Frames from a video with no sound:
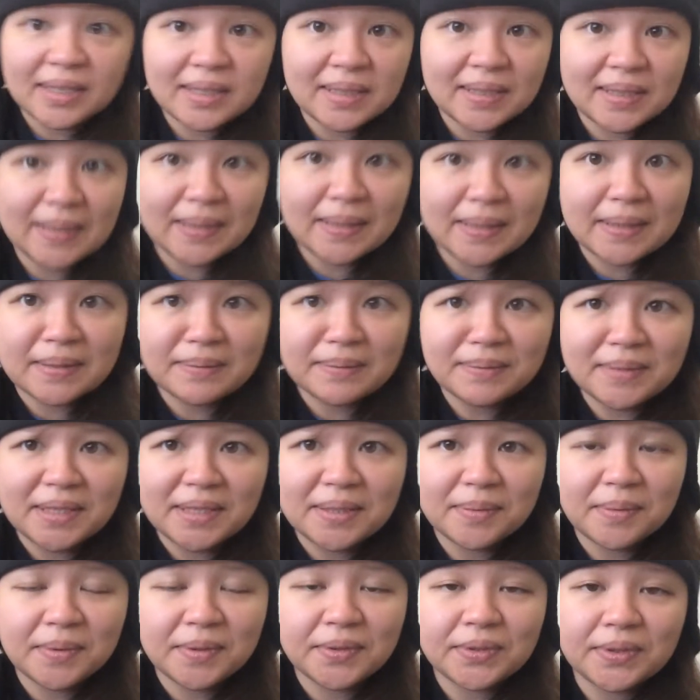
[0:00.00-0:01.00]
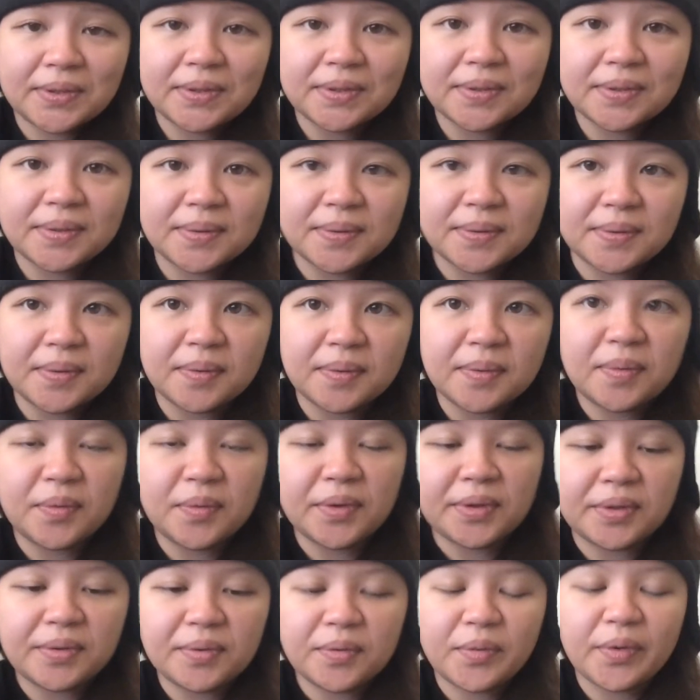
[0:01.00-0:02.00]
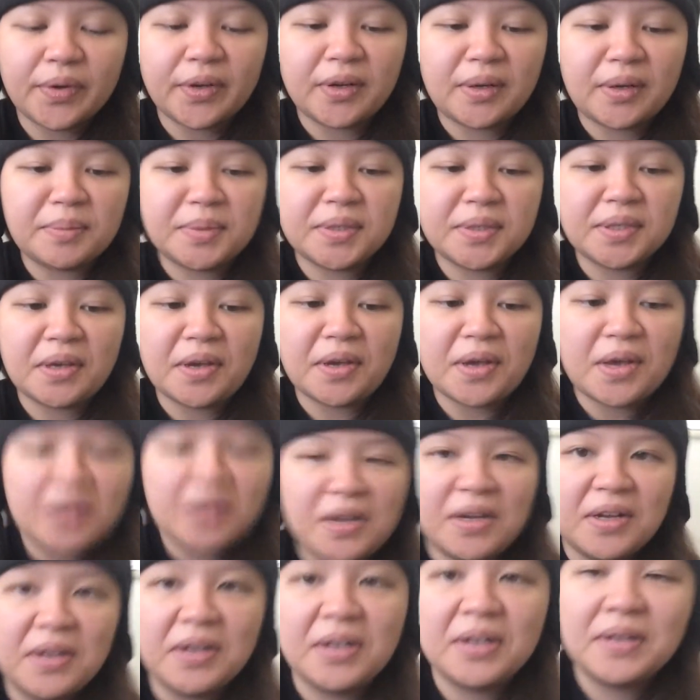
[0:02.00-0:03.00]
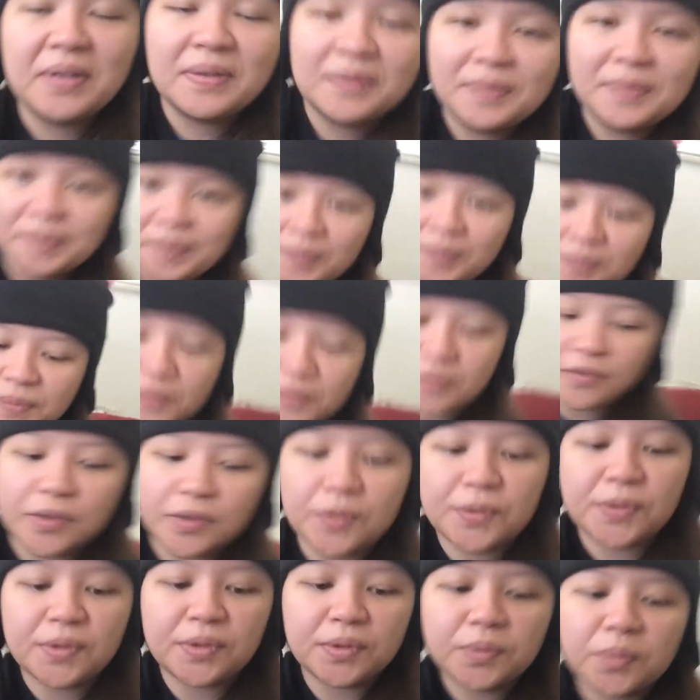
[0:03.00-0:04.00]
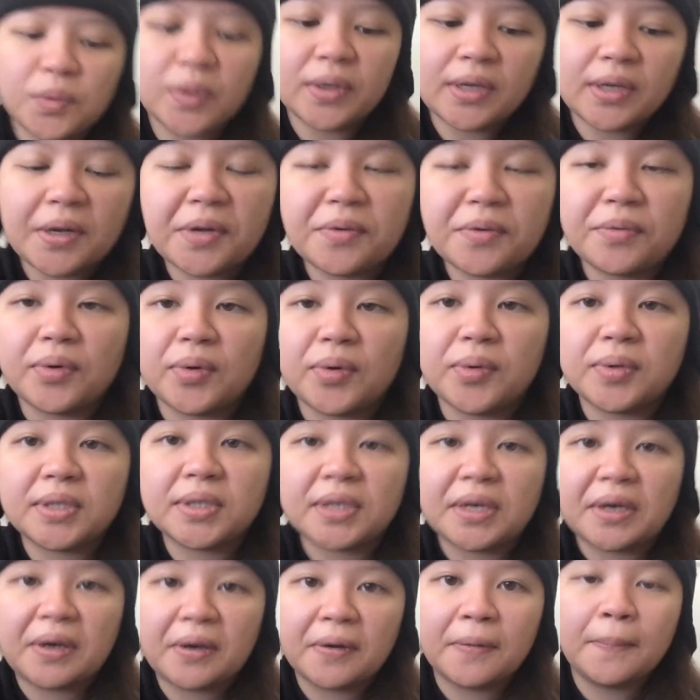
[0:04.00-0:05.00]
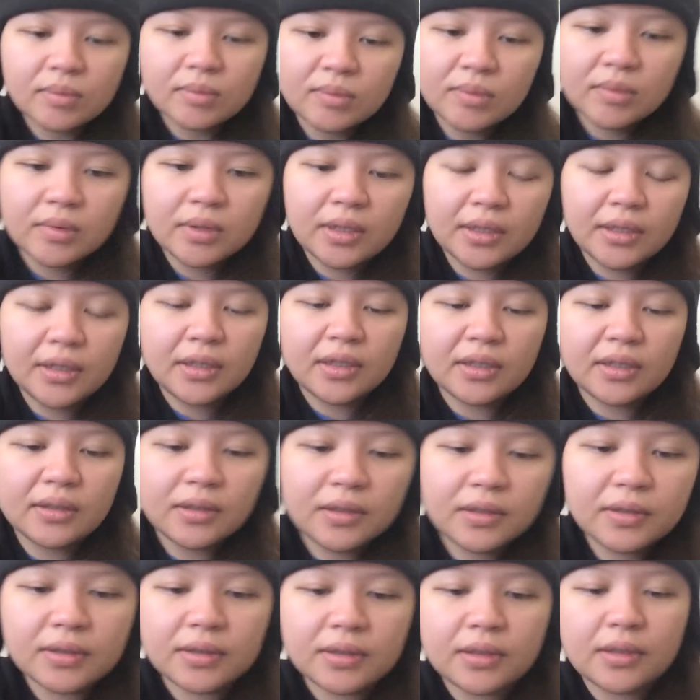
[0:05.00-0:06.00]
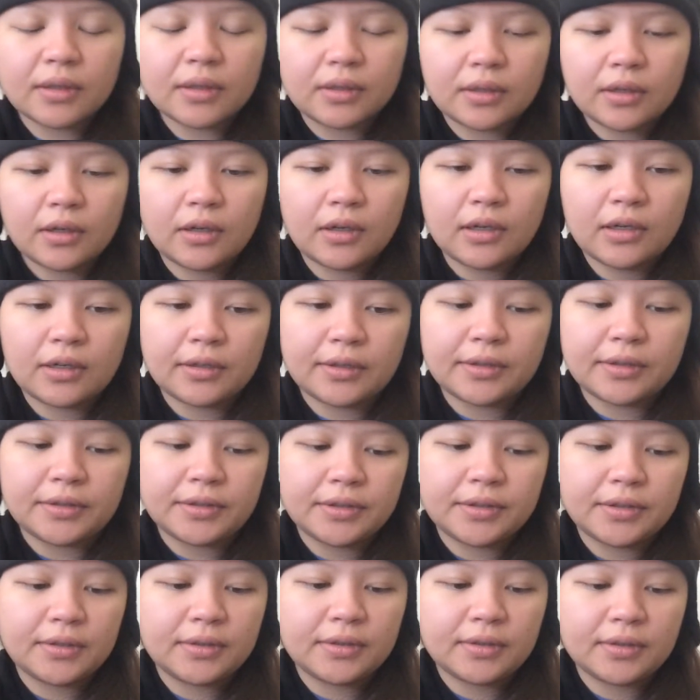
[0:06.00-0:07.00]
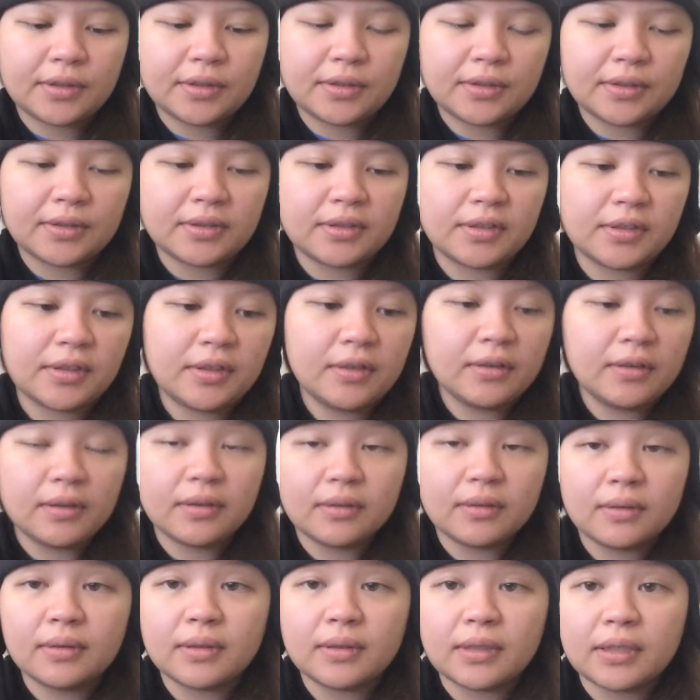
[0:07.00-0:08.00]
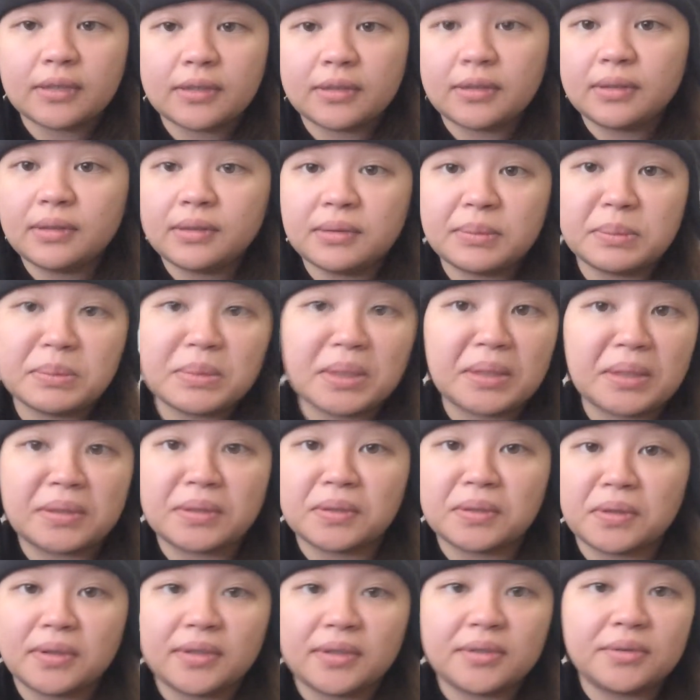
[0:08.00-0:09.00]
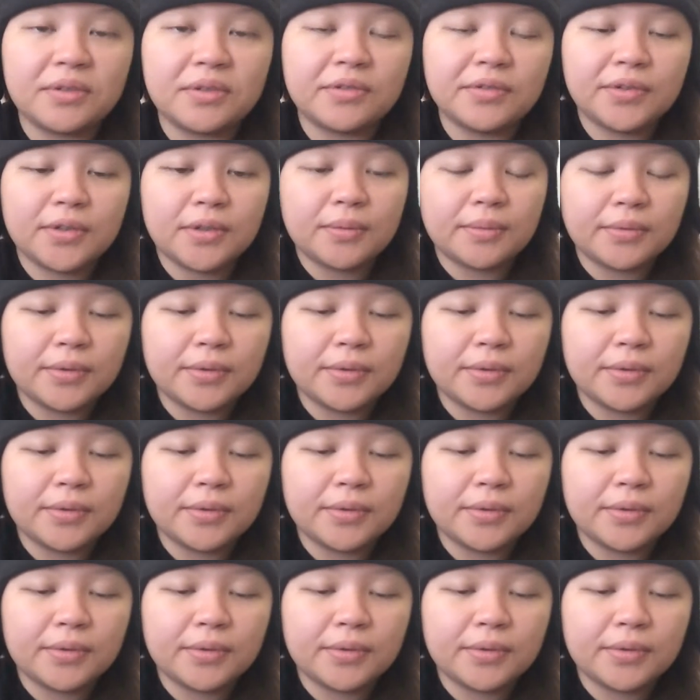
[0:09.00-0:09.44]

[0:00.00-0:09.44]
it makes more sense with what I'm saying versus what I wrote down. And let's see the cons, because that's all I wrote for the